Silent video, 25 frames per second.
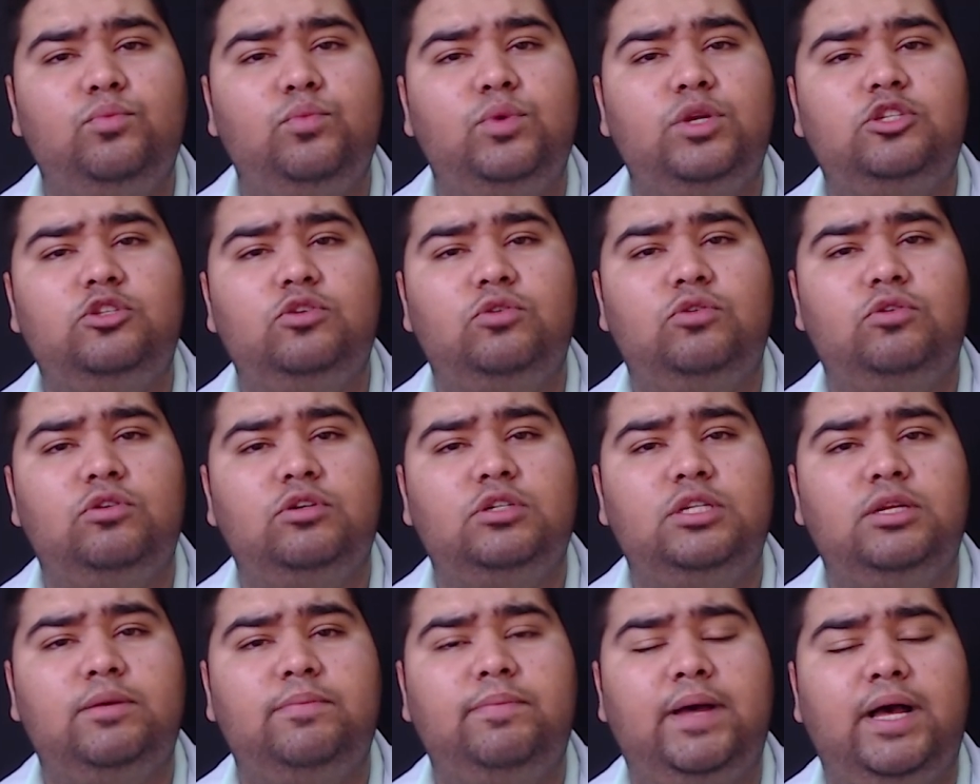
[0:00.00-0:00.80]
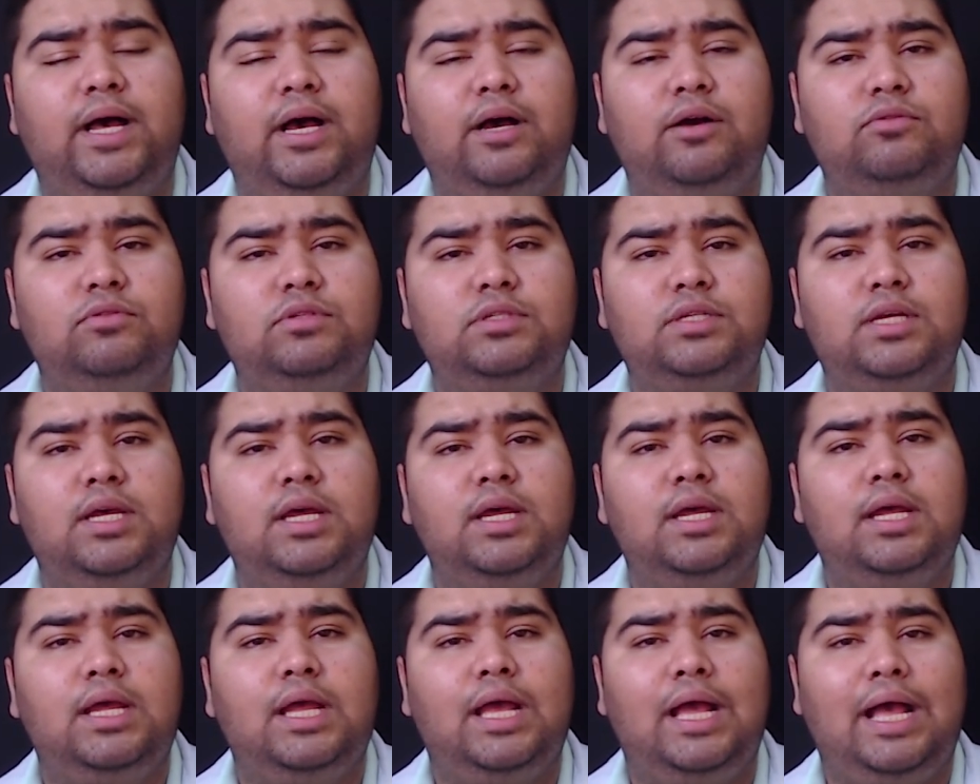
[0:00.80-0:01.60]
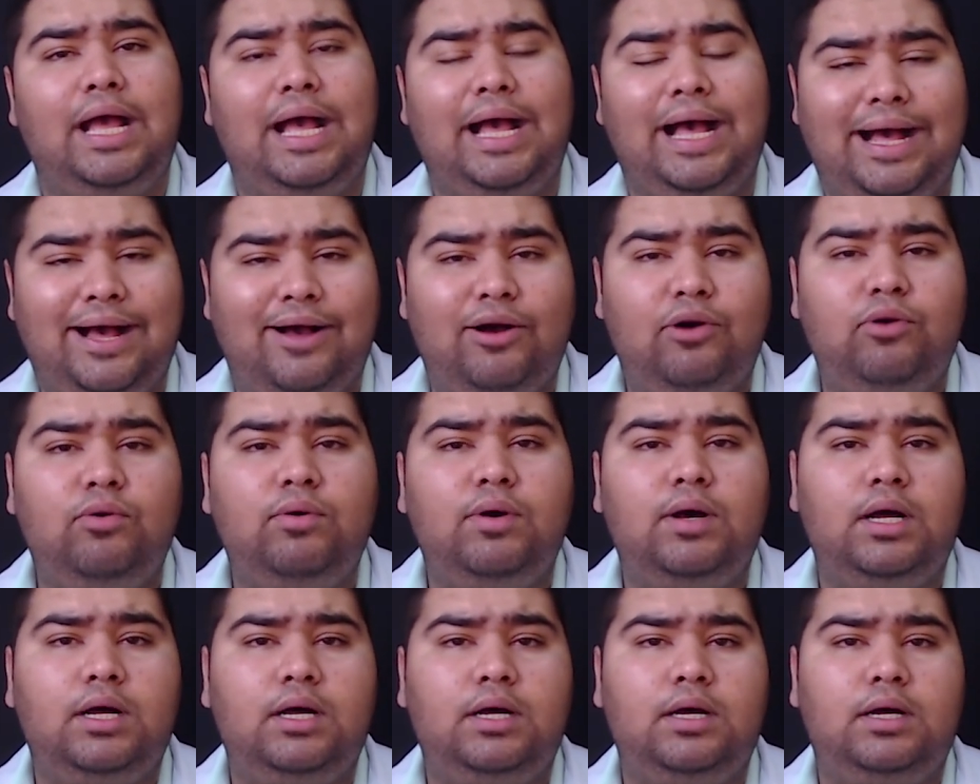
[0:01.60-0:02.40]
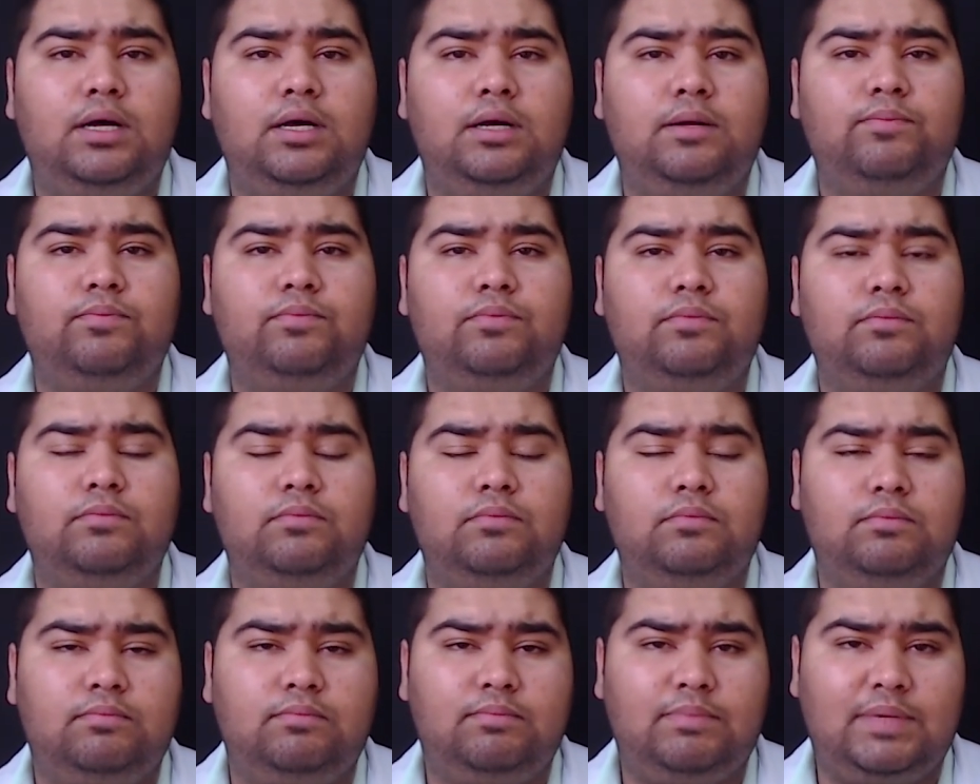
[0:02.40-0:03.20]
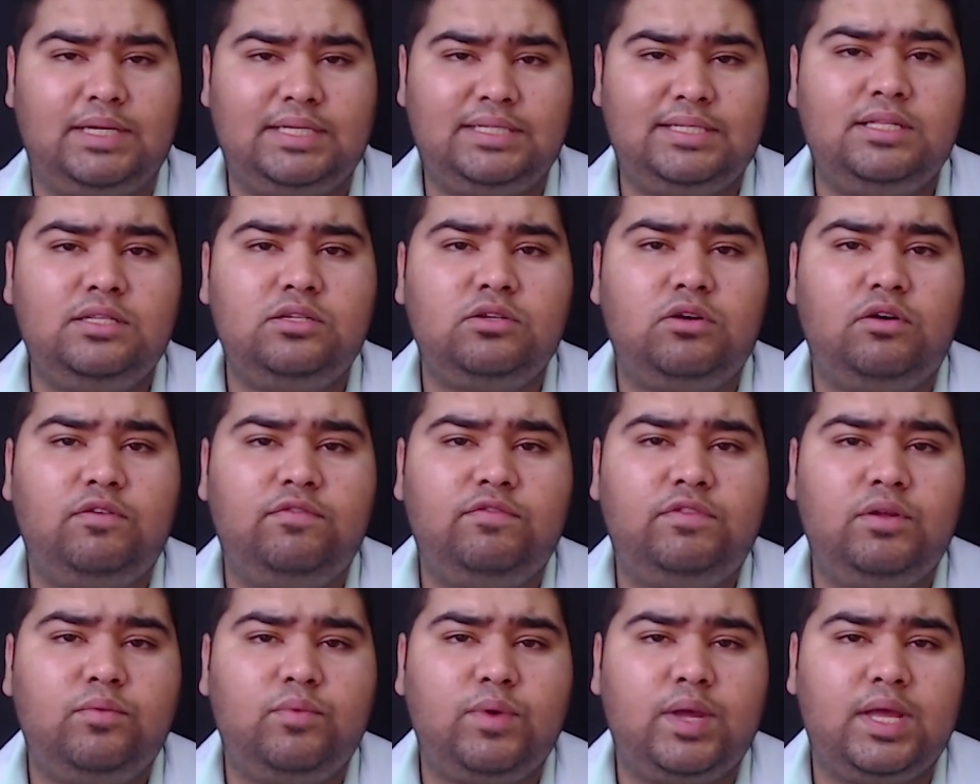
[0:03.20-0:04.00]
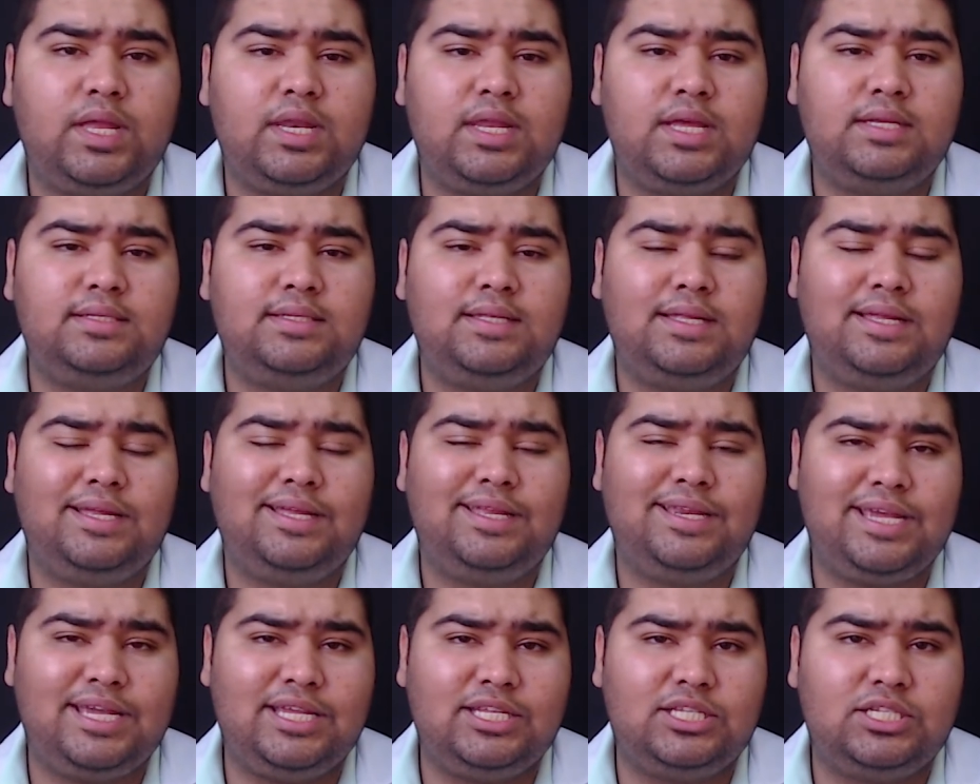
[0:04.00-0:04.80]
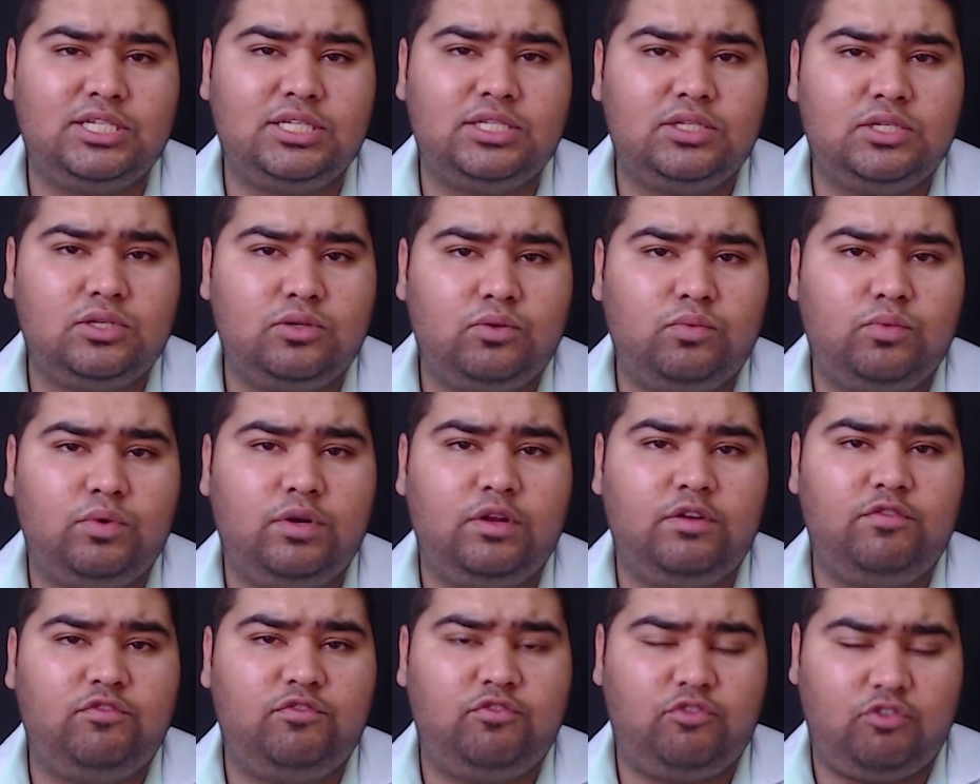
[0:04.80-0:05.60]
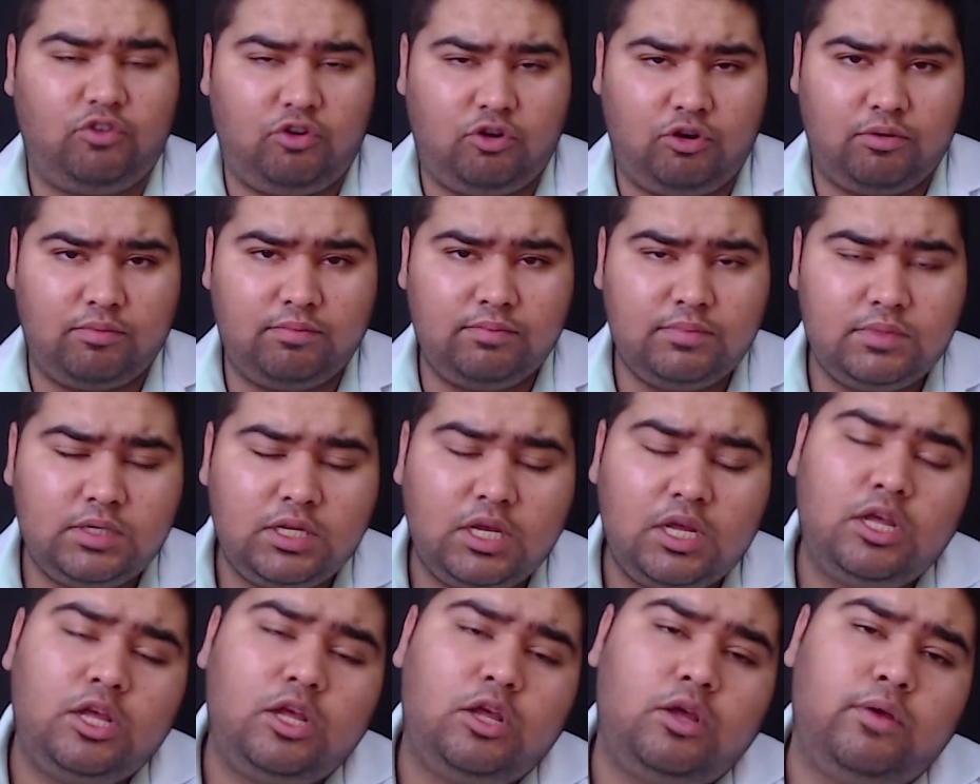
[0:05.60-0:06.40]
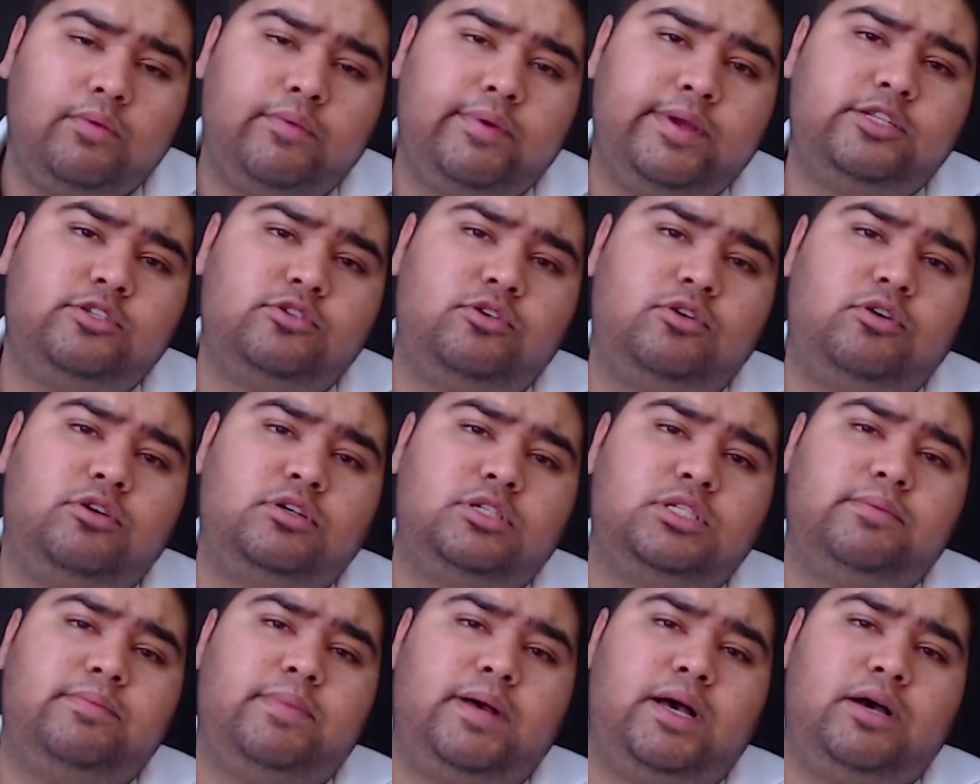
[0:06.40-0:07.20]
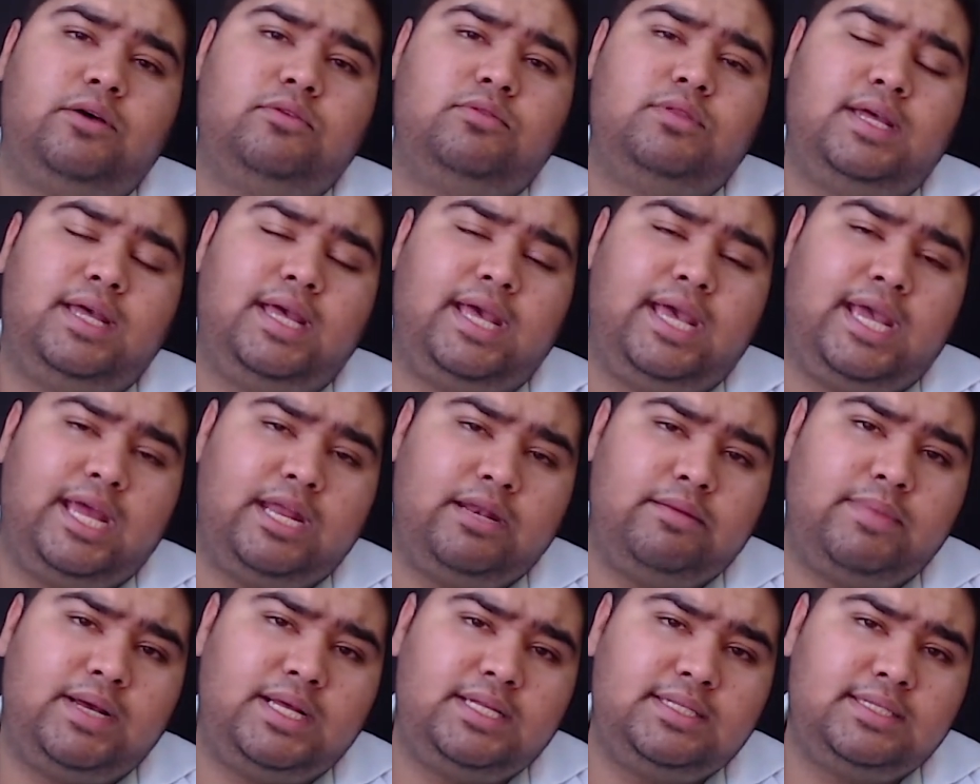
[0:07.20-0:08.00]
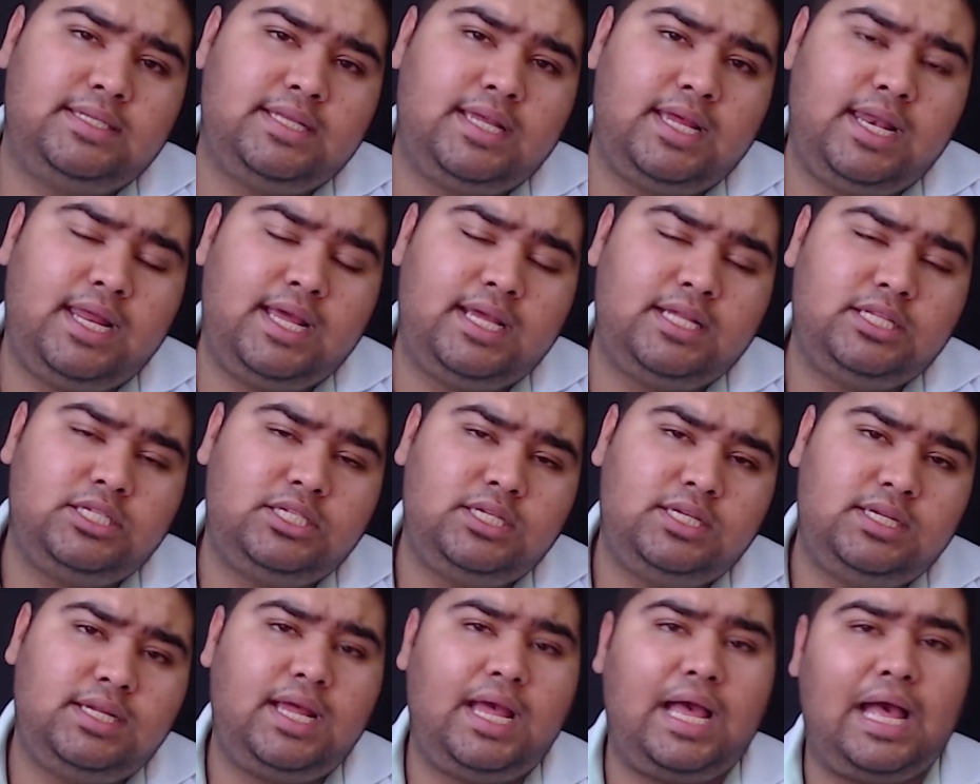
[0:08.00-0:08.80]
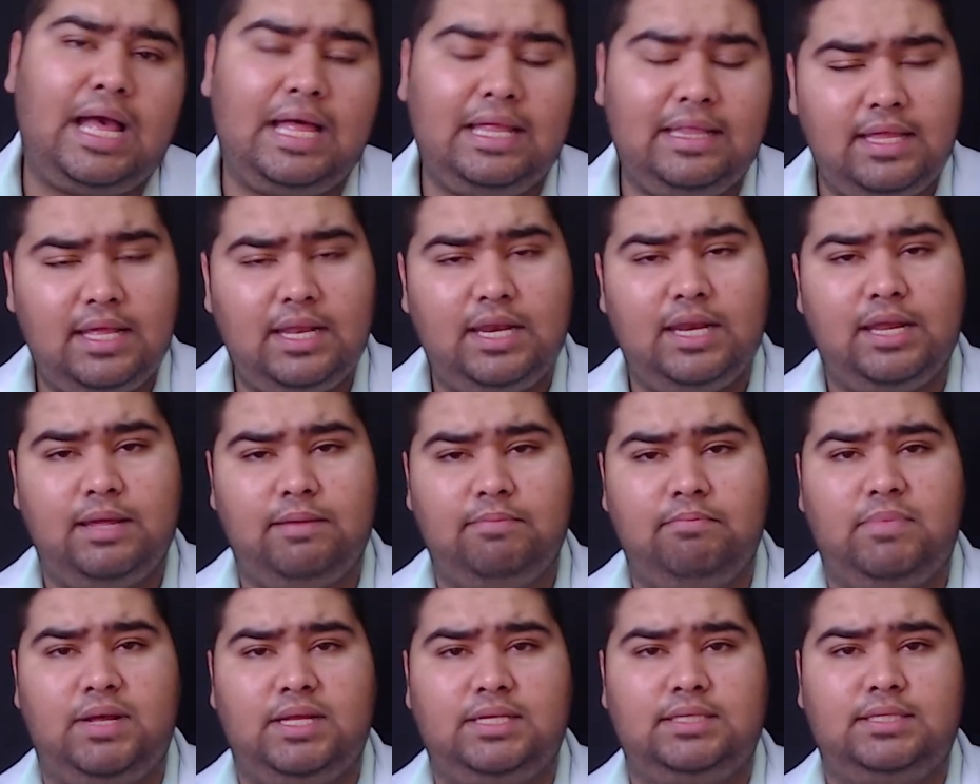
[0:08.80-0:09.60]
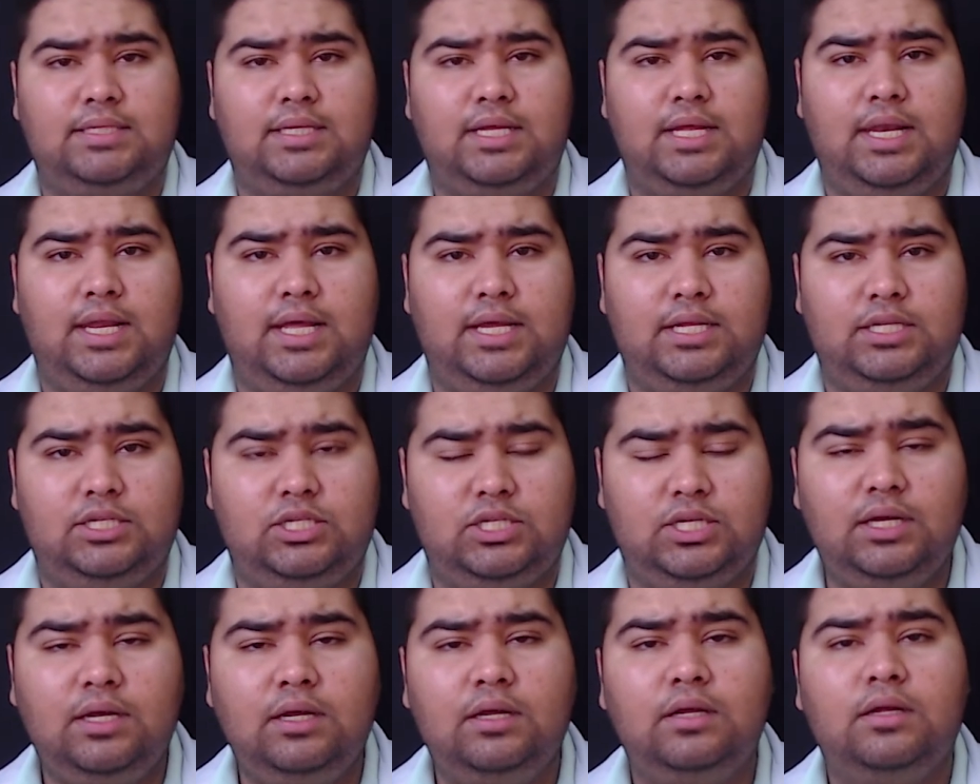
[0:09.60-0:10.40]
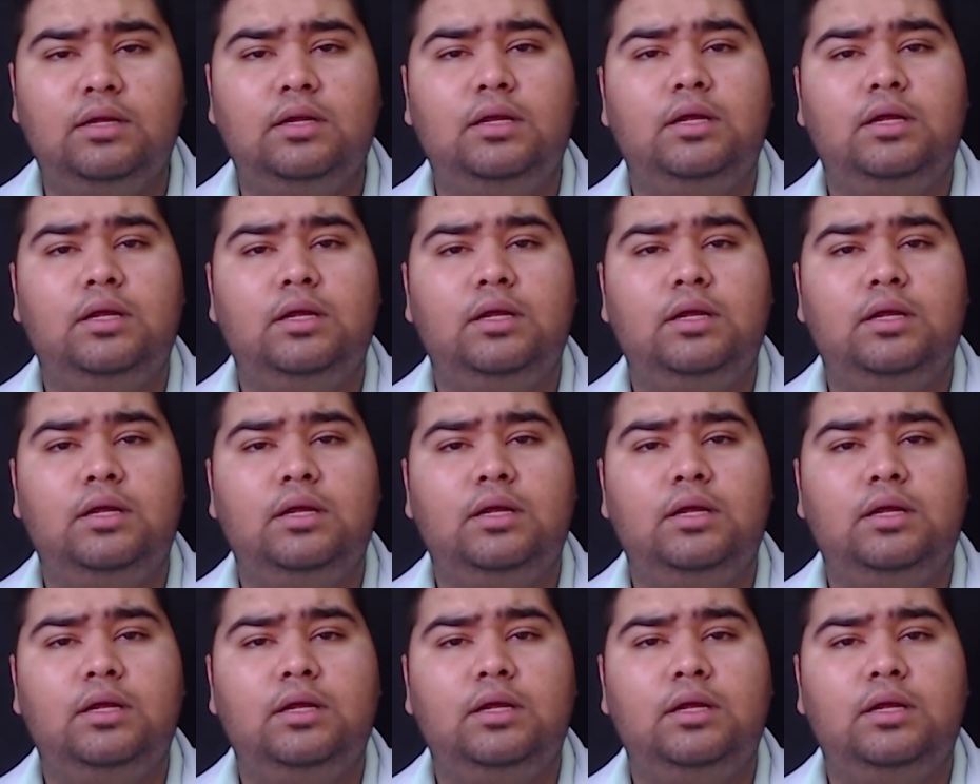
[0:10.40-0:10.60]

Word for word: we talked about how uh, muscles of the various regions were formed. We talked about the head musculature and the limb musculature.